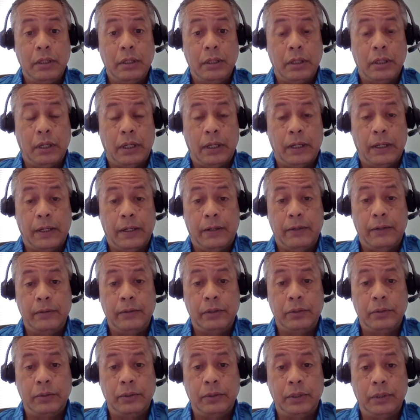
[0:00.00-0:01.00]
uh,
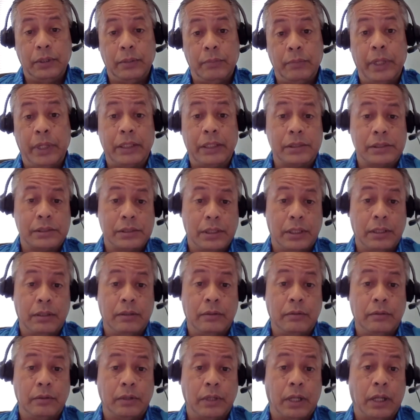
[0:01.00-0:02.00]
doing the best, and
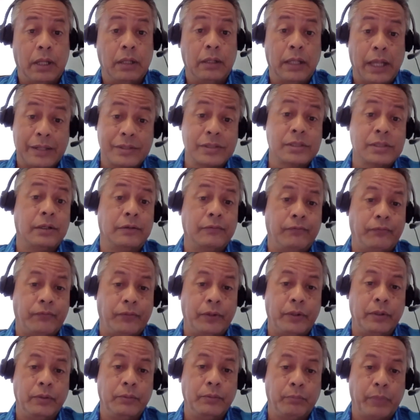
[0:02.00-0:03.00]
and that's
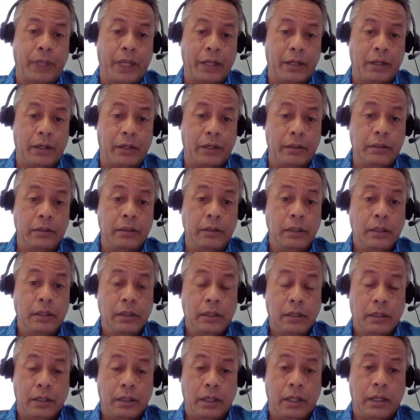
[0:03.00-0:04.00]
confirmed by our
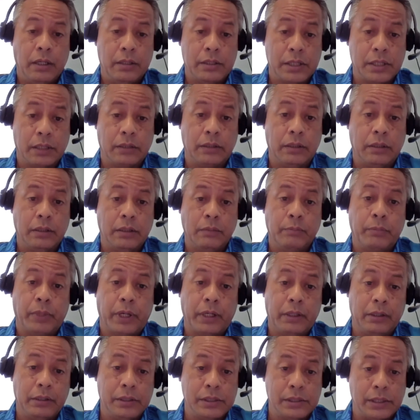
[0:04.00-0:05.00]
uh, technical
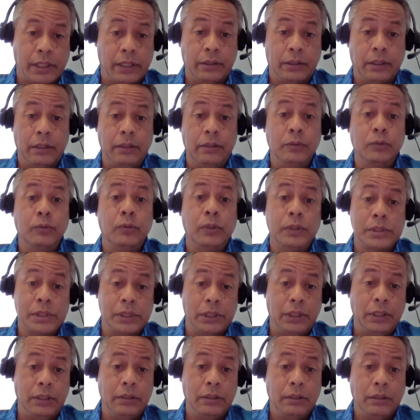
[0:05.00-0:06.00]
partners like the
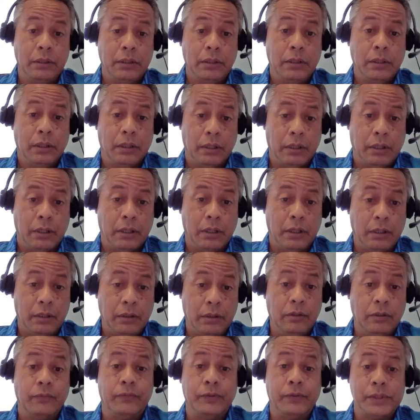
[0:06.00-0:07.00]
UOG,
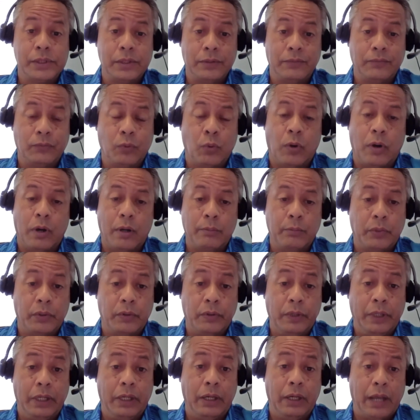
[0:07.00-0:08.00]
University of Guam
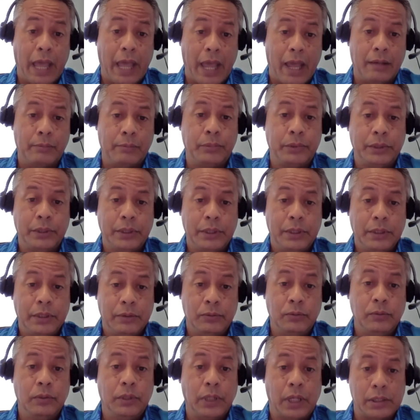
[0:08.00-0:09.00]
Marine Lab,
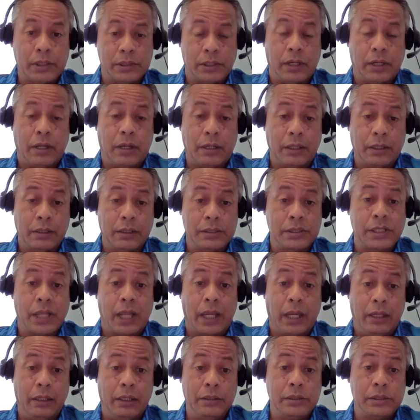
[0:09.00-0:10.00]
who does a lot of the
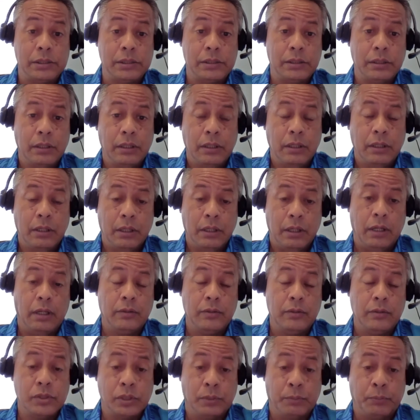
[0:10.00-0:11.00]
science uh,
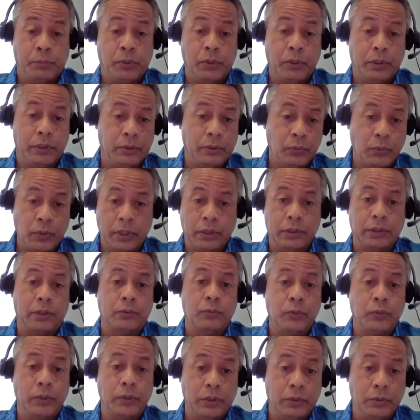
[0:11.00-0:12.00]
to support the work that
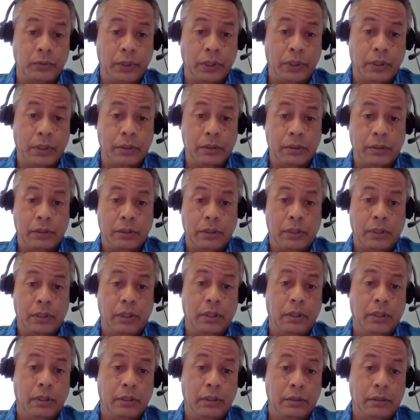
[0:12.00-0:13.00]
we're doing
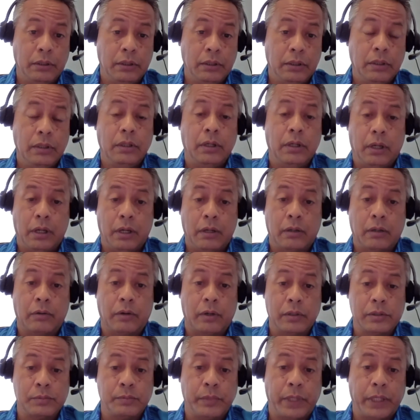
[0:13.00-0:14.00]
uh,
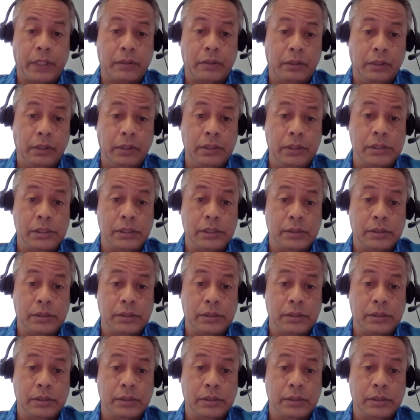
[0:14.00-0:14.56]
across Micronesia.